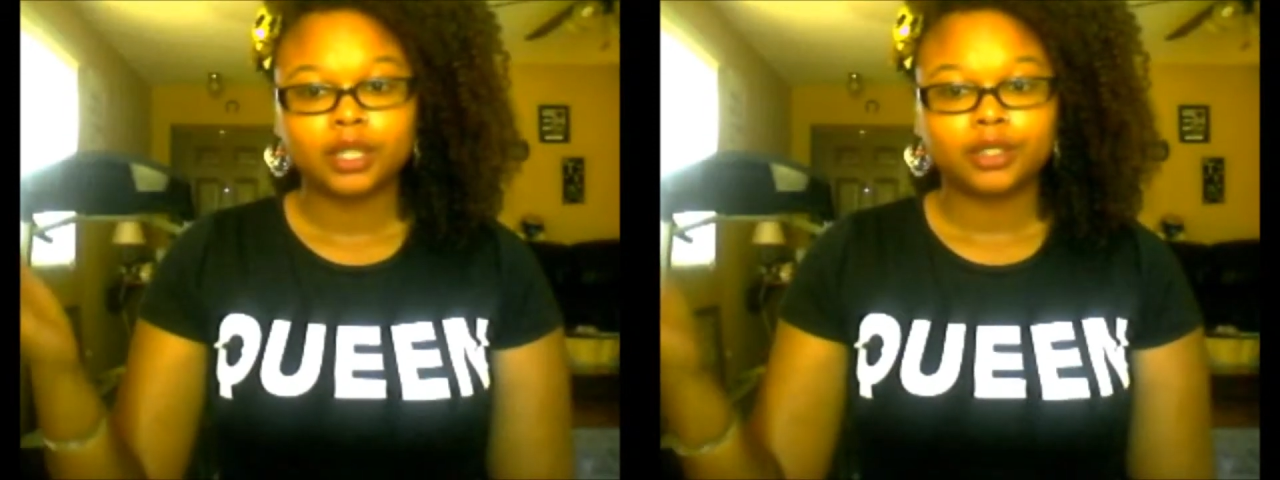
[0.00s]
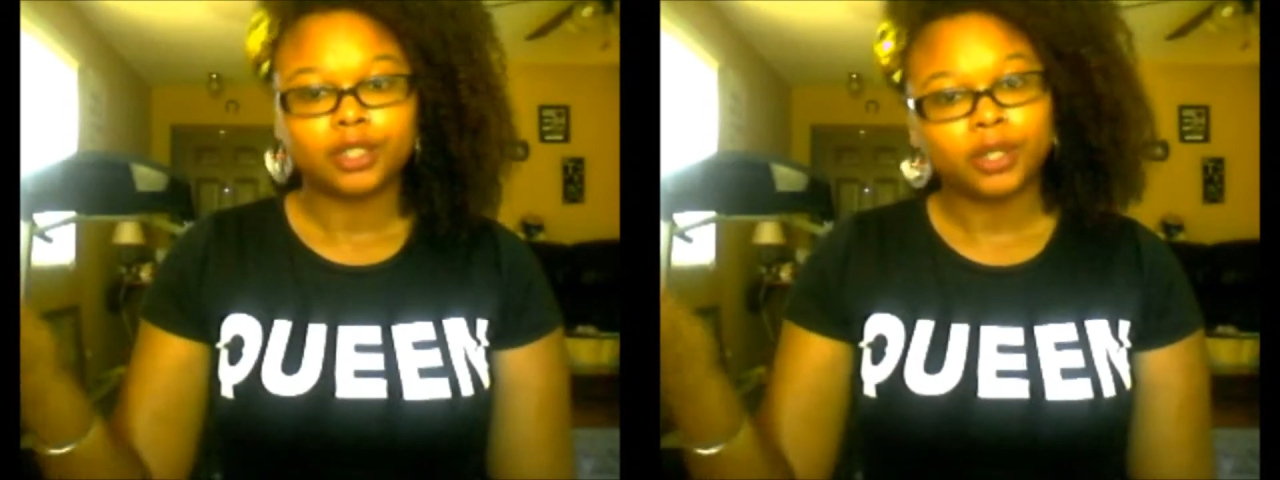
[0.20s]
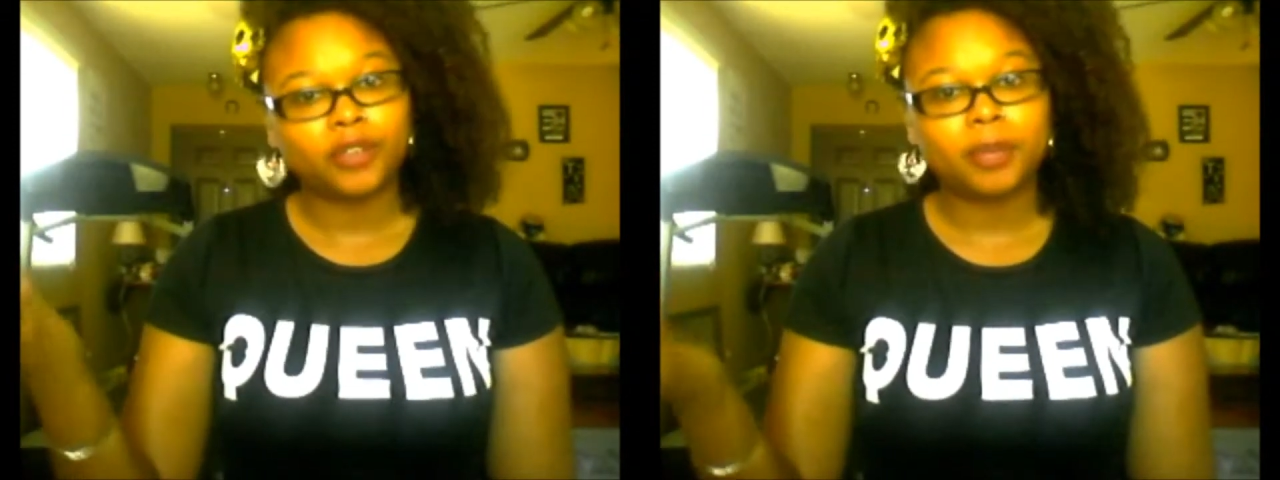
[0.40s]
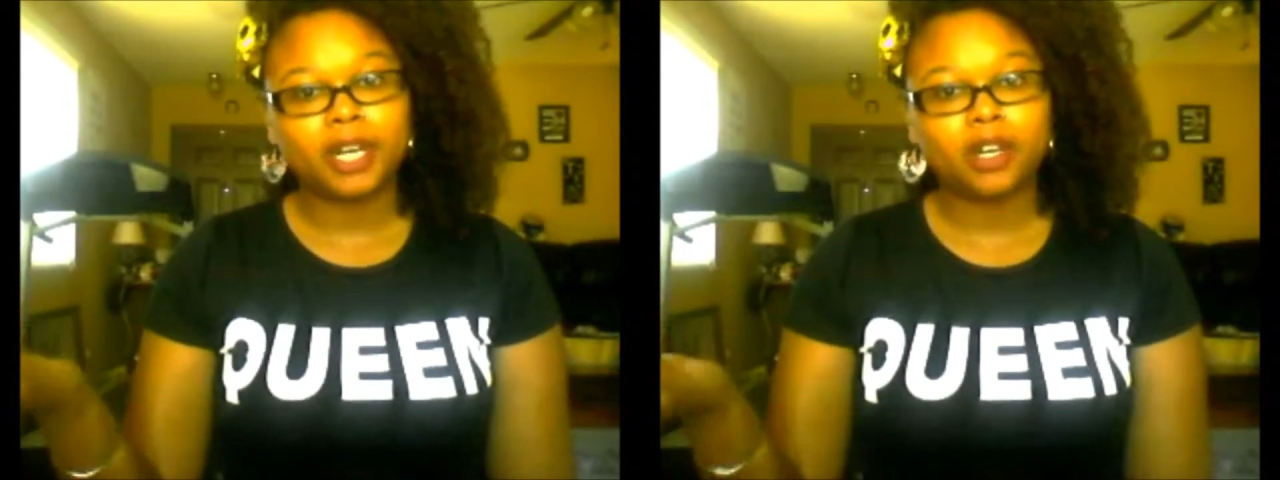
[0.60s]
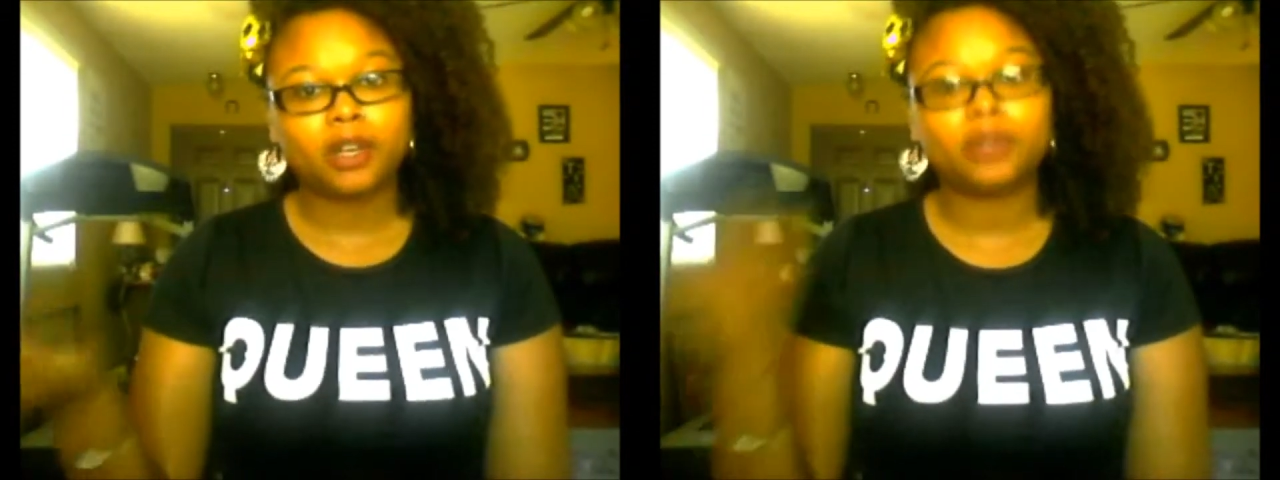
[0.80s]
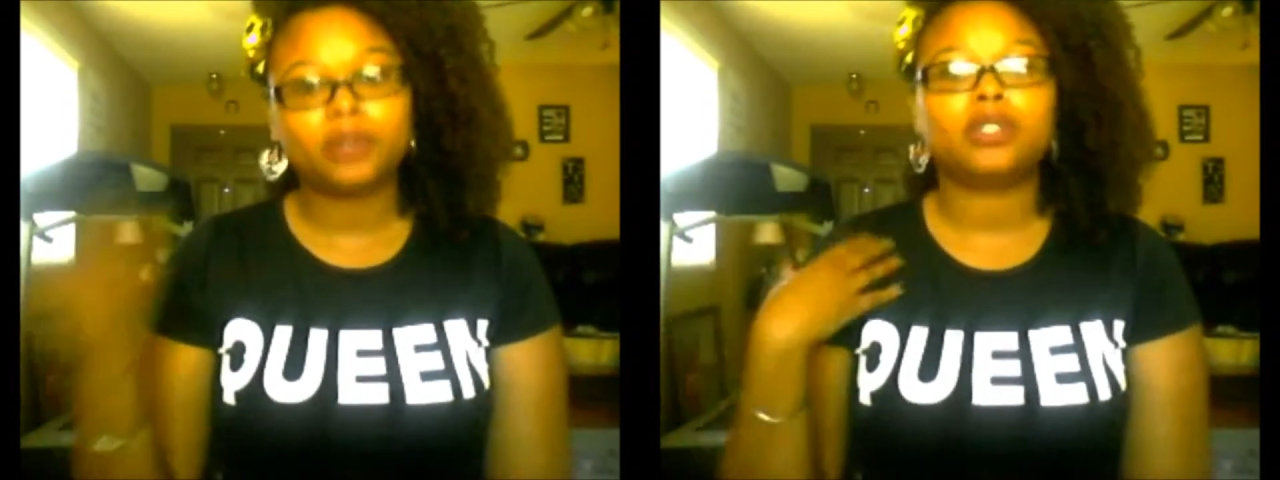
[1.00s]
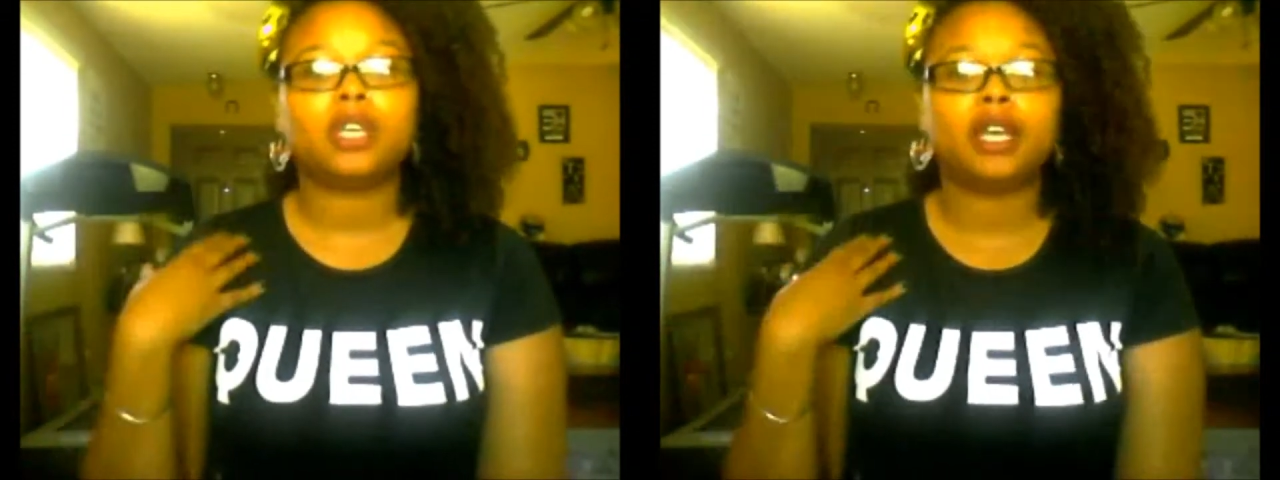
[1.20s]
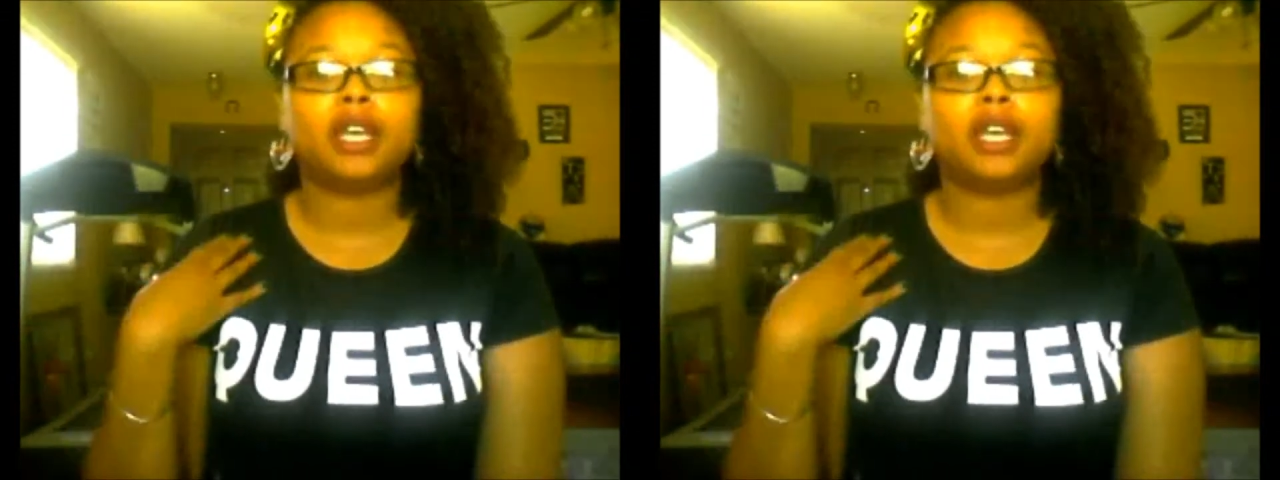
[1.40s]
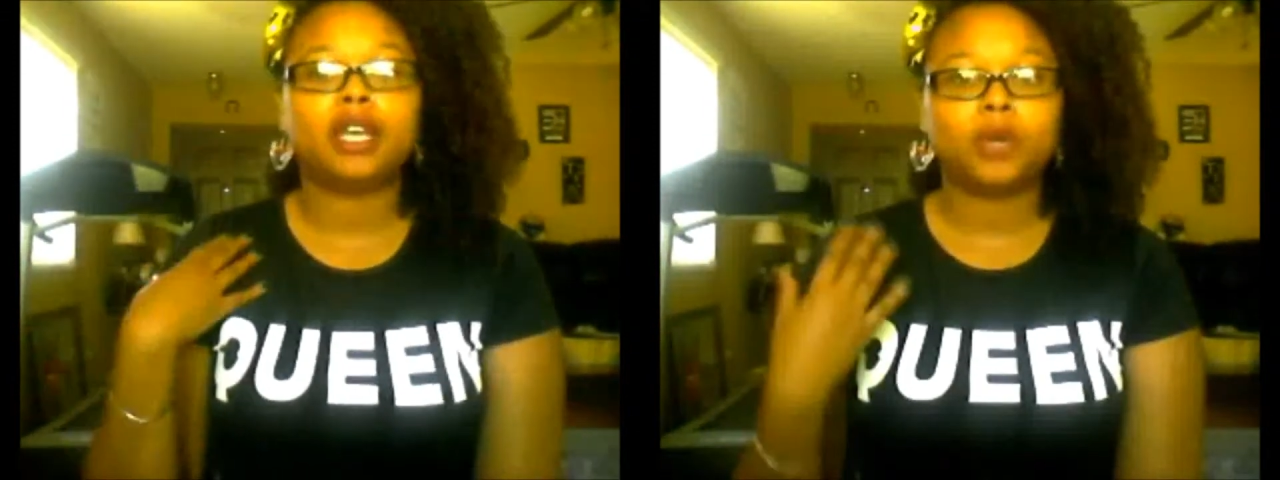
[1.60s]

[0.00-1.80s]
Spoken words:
So everybody knows that you